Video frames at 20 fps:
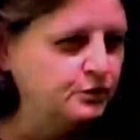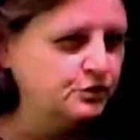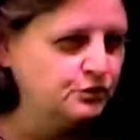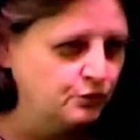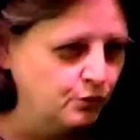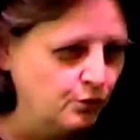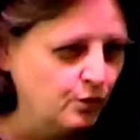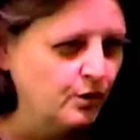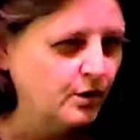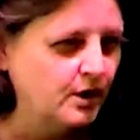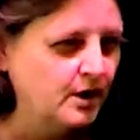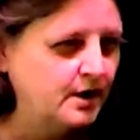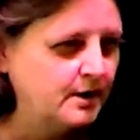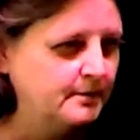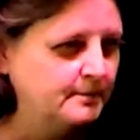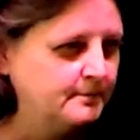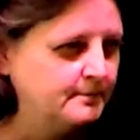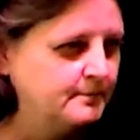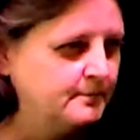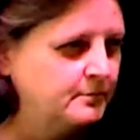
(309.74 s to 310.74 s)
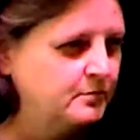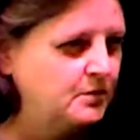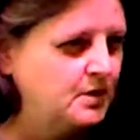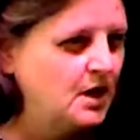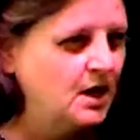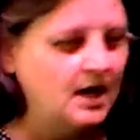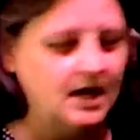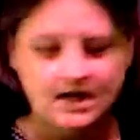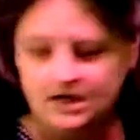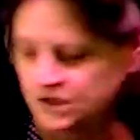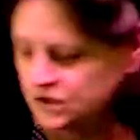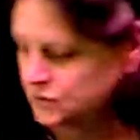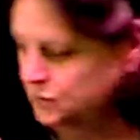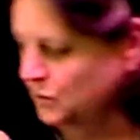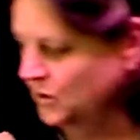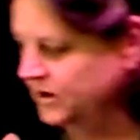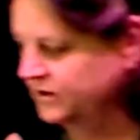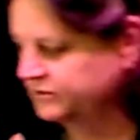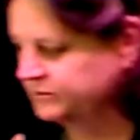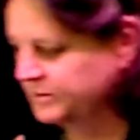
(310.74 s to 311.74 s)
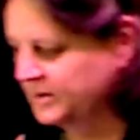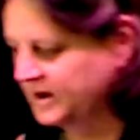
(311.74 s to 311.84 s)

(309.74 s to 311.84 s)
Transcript: story, and it's one of